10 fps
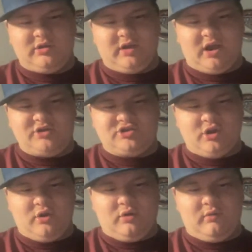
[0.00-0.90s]
Don
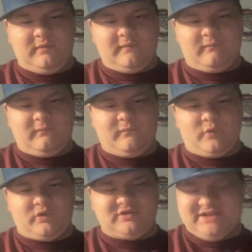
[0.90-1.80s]
Joe
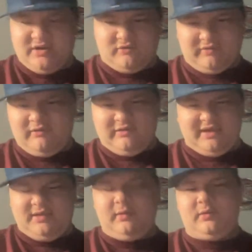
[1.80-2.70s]
for
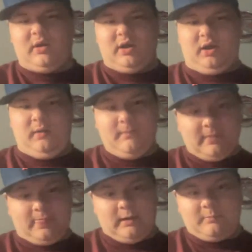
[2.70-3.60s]
Zararelli.
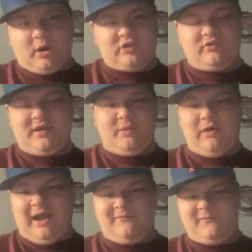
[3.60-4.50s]
Part 3
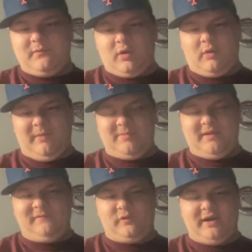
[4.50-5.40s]
will have all my
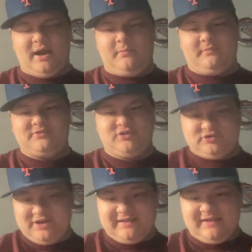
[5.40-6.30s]
Pink Floyd albums, so
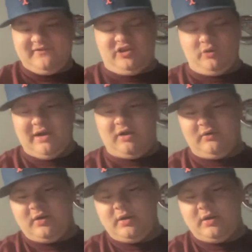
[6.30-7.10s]
check that video out.